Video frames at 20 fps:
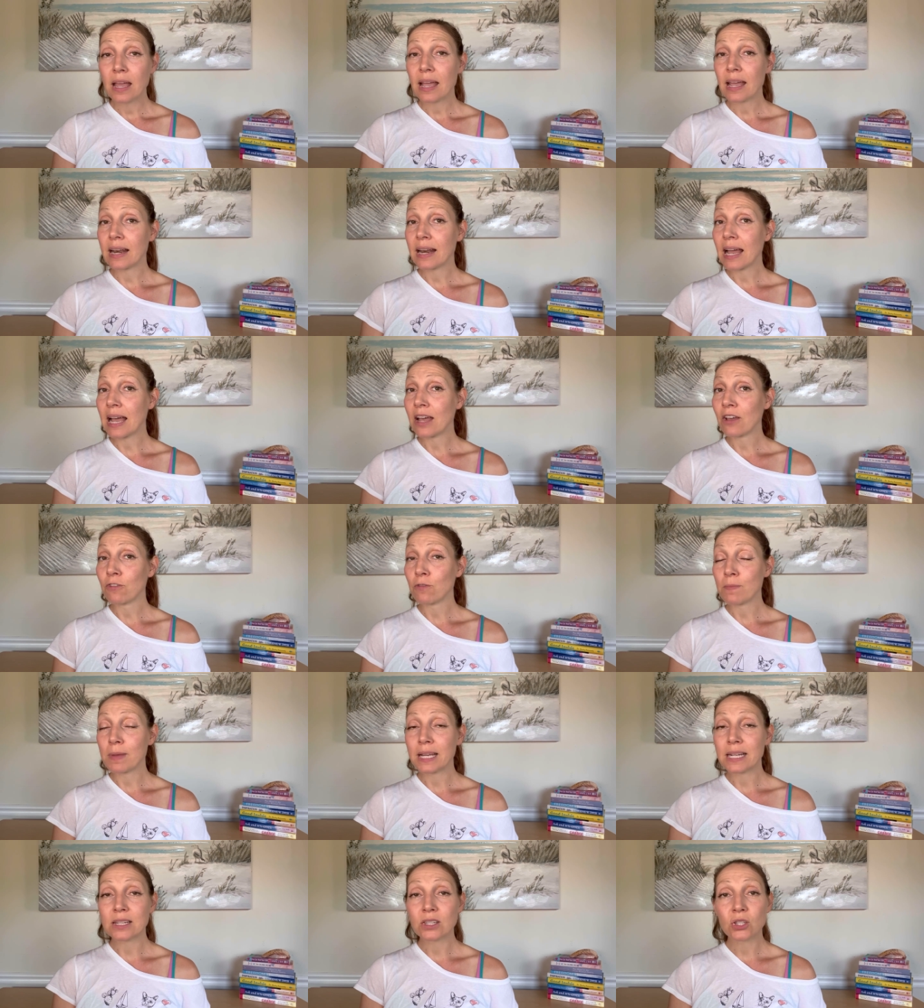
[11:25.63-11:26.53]
And I have
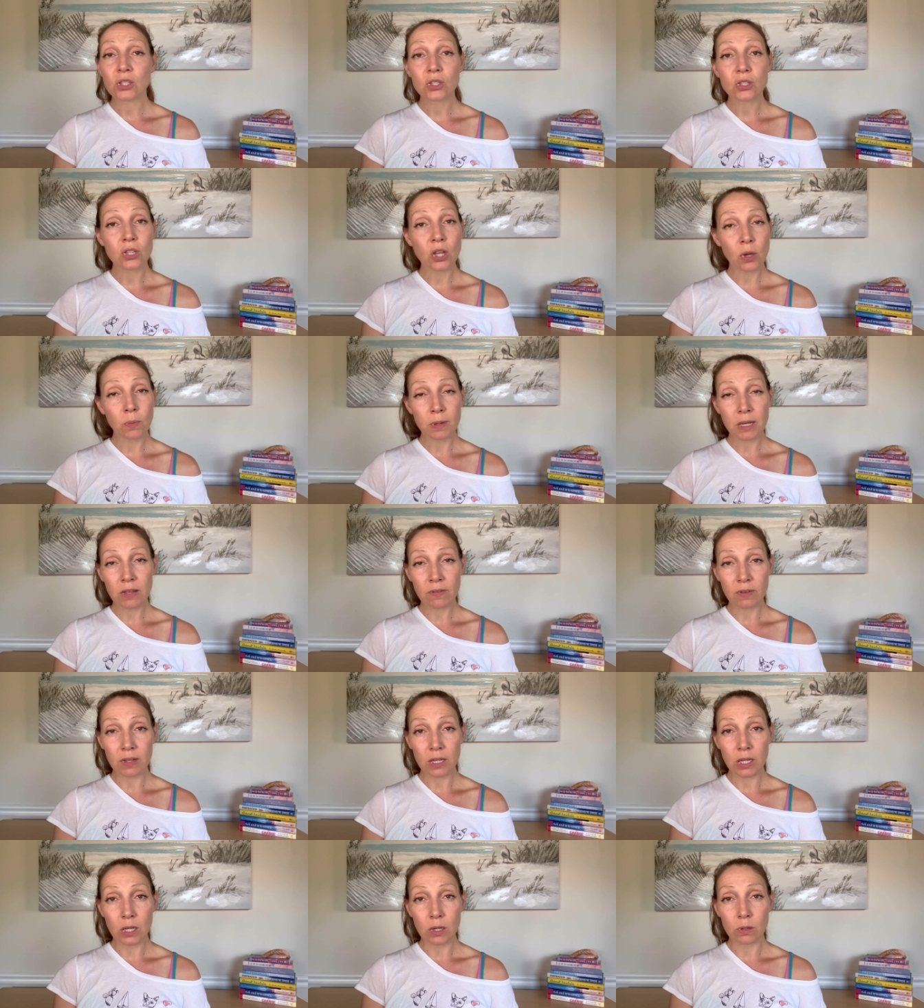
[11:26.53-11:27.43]
made so many
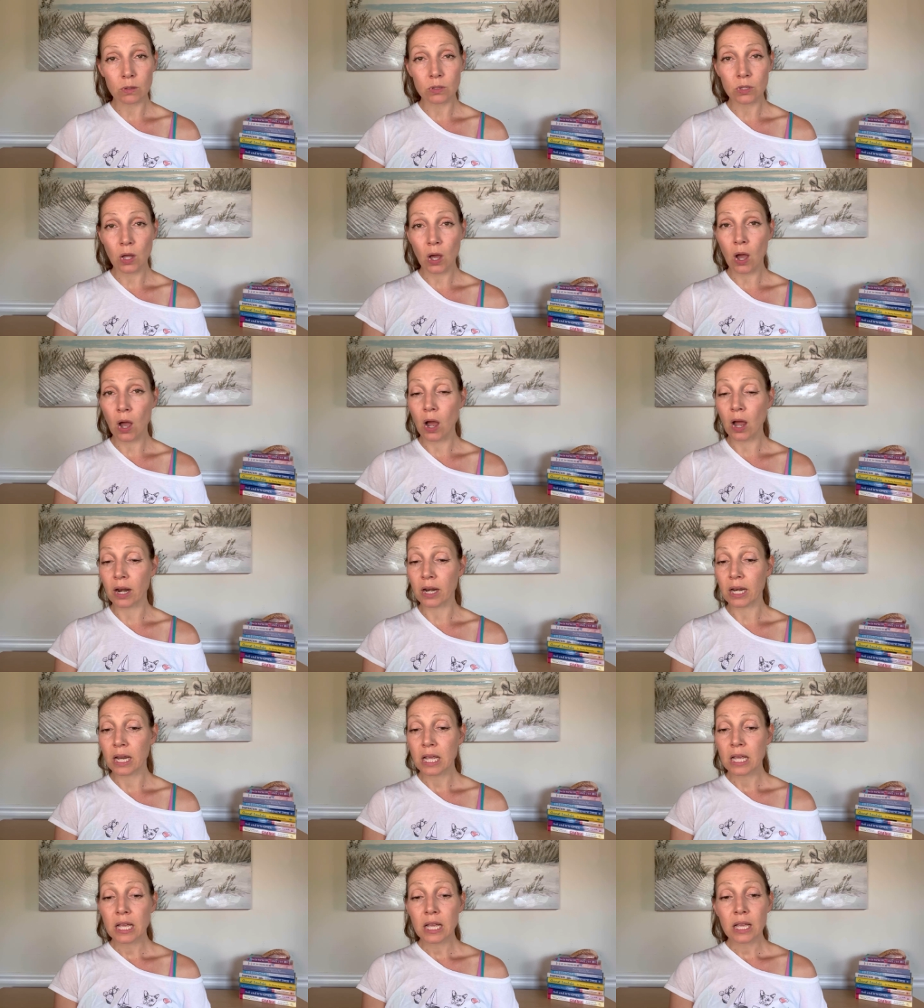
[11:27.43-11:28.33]
videos on,
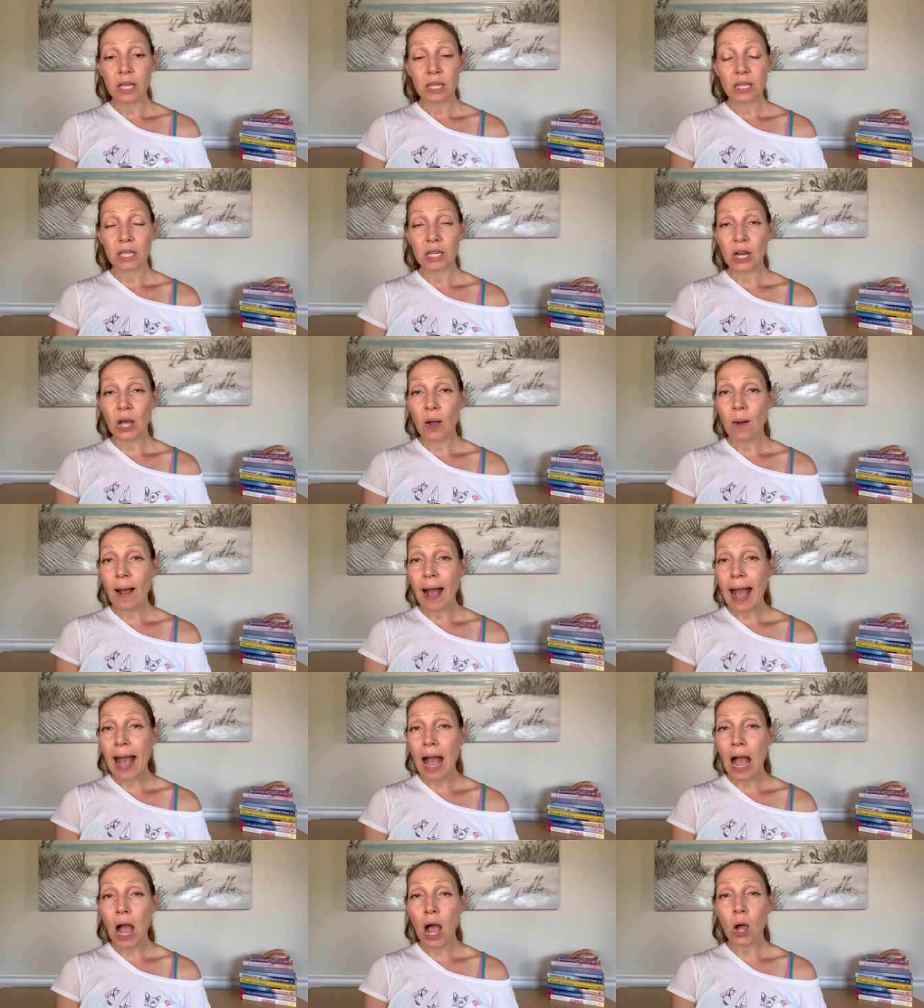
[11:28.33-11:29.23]

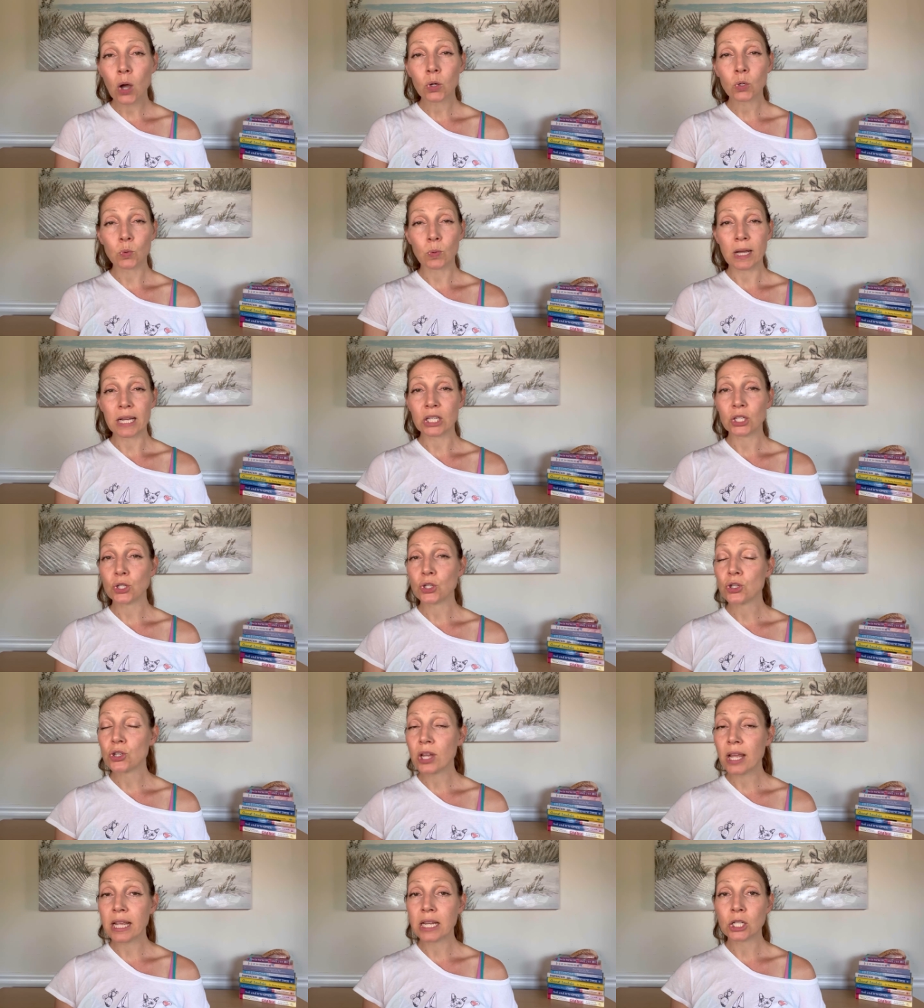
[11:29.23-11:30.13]
how do I
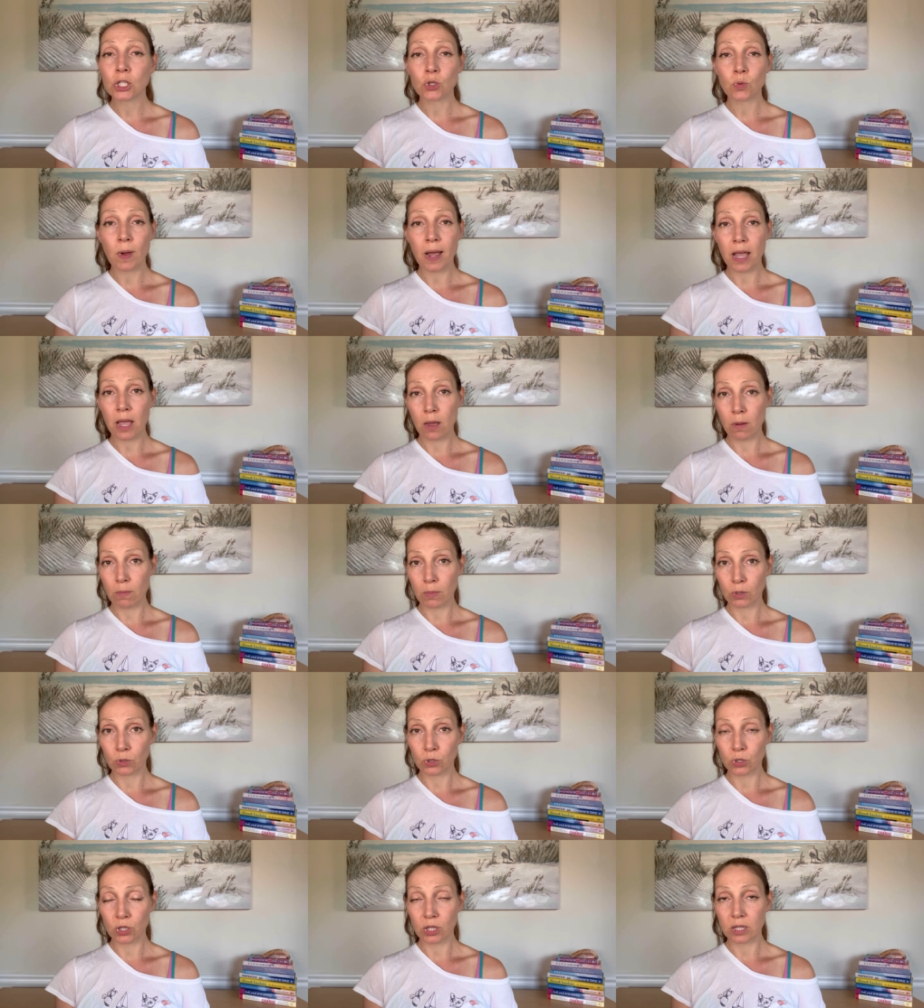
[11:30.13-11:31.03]
change my
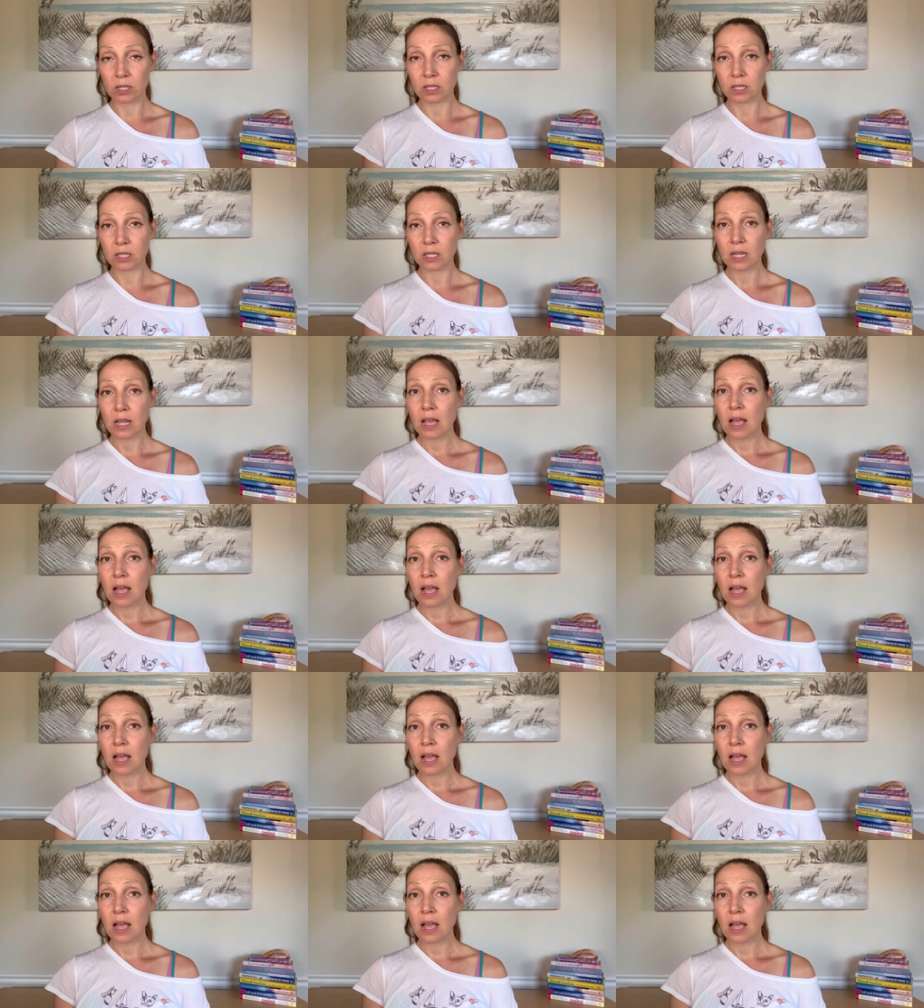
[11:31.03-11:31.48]
emotions?